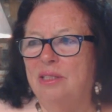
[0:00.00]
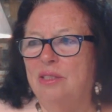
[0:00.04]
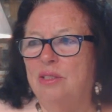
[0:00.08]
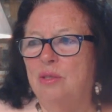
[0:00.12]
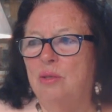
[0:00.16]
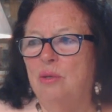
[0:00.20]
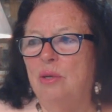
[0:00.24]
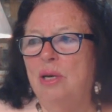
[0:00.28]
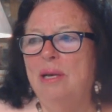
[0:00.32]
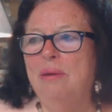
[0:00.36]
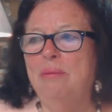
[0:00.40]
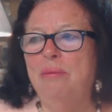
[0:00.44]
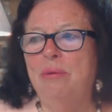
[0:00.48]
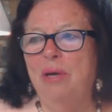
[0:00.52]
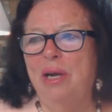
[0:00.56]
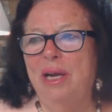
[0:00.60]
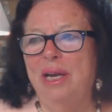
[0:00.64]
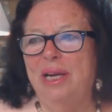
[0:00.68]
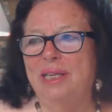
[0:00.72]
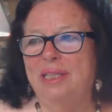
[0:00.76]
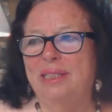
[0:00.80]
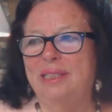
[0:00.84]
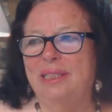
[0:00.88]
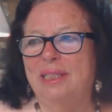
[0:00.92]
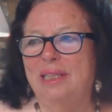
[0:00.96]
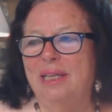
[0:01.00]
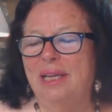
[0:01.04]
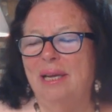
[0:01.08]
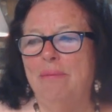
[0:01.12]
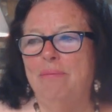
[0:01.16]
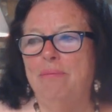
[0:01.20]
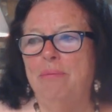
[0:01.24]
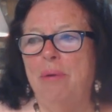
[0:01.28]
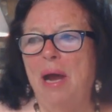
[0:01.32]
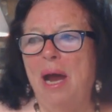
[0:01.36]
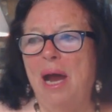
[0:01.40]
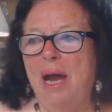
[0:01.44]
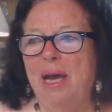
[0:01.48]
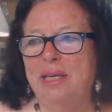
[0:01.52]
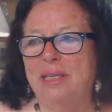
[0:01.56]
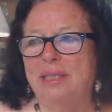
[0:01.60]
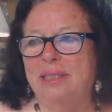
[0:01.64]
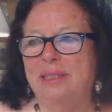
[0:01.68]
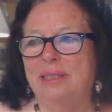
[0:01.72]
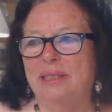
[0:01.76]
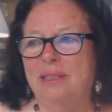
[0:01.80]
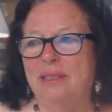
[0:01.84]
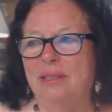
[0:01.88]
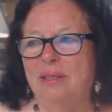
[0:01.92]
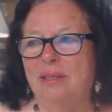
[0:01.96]
To liberate a
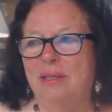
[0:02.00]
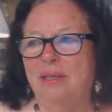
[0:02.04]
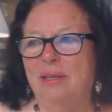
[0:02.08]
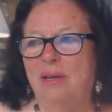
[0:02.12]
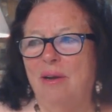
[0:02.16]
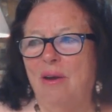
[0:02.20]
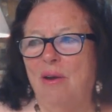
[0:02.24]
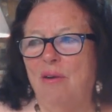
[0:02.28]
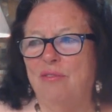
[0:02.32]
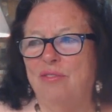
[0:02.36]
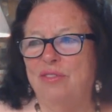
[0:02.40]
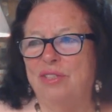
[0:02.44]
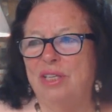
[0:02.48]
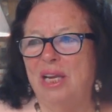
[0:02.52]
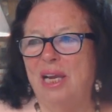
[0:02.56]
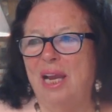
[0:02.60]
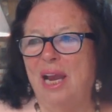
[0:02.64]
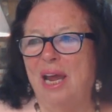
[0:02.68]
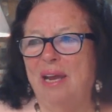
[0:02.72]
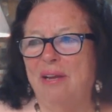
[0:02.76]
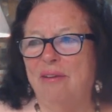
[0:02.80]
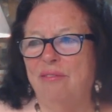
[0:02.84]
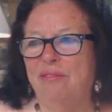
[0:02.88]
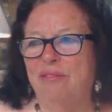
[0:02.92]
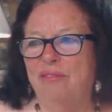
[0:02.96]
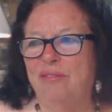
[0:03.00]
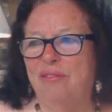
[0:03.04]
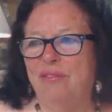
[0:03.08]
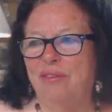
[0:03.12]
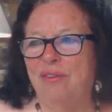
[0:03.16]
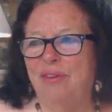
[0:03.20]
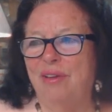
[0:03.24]
part of the life,